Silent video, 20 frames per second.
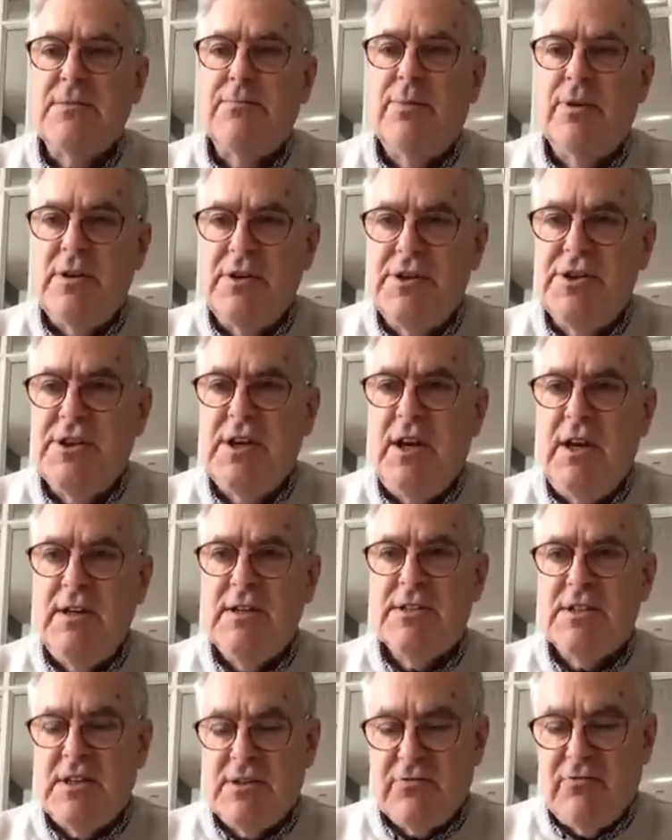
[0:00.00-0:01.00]
but
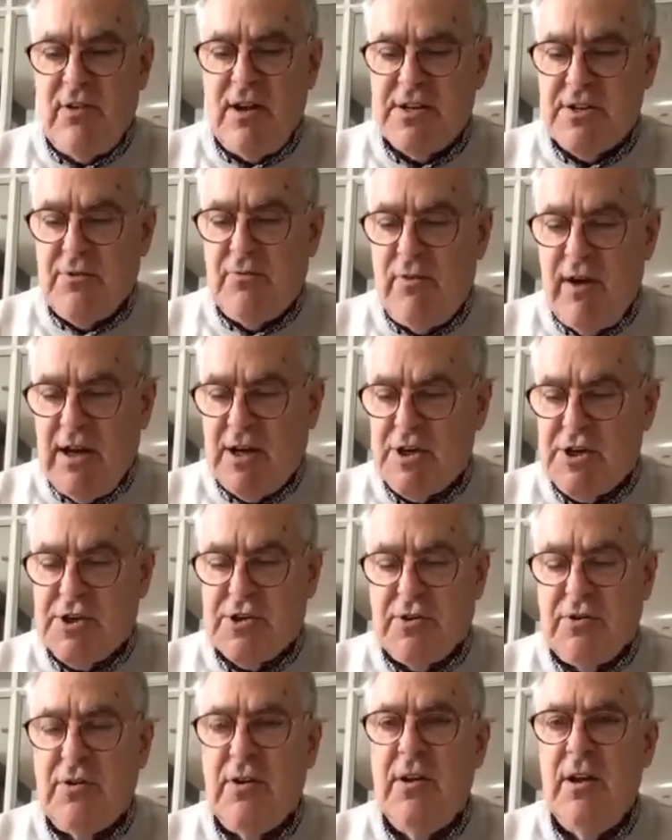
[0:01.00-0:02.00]
Jesus'
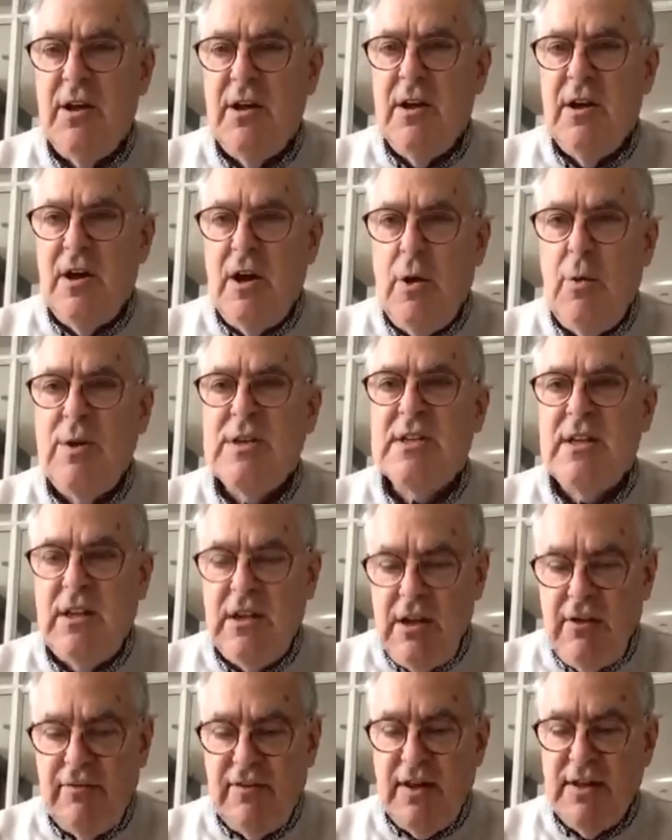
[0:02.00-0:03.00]
resurrection, who is
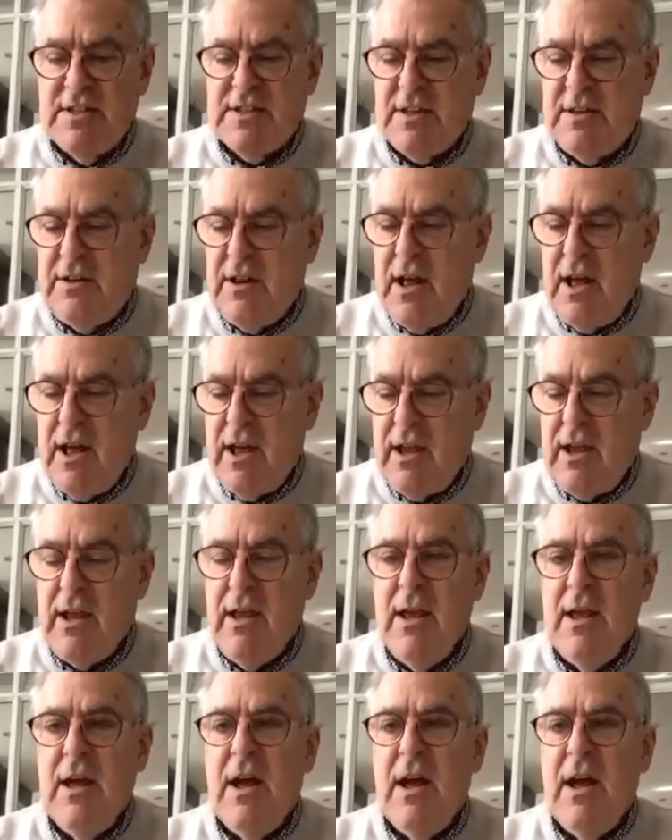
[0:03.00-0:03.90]
living today.